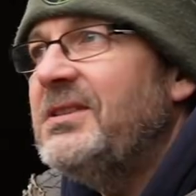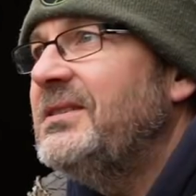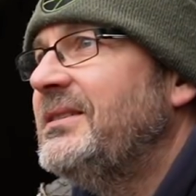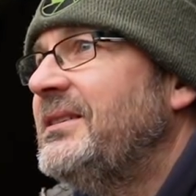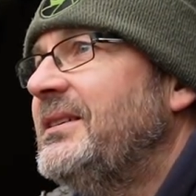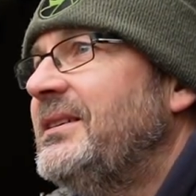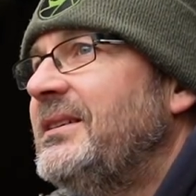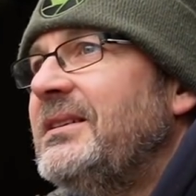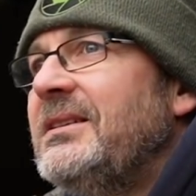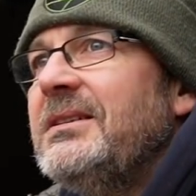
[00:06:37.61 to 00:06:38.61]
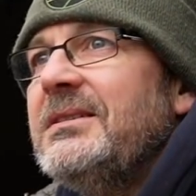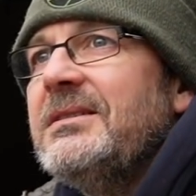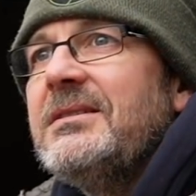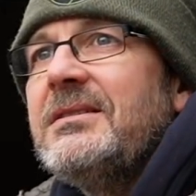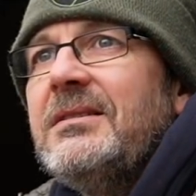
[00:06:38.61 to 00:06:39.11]

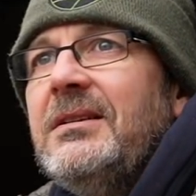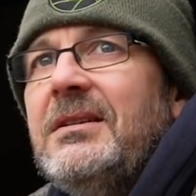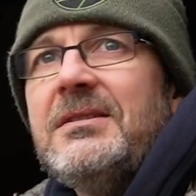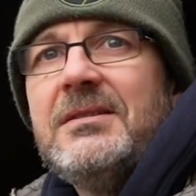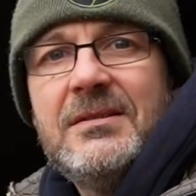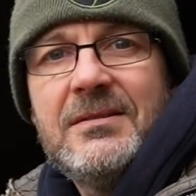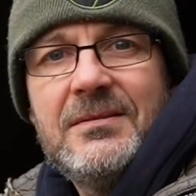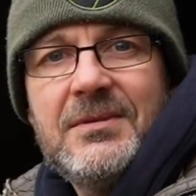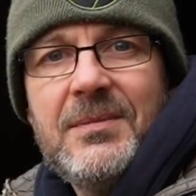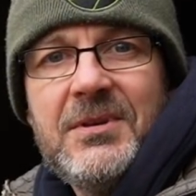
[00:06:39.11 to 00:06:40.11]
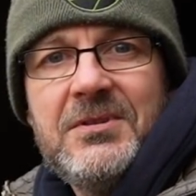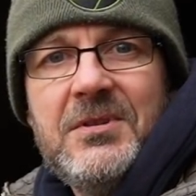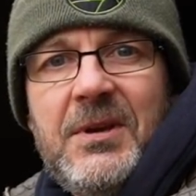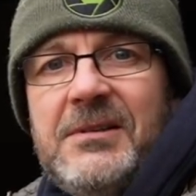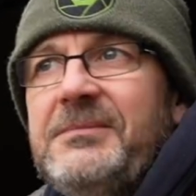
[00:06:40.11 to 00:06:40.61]
So yeah, let's get back to you in
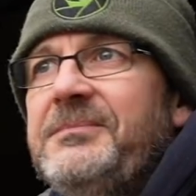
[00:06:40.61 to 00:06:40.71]
a bit.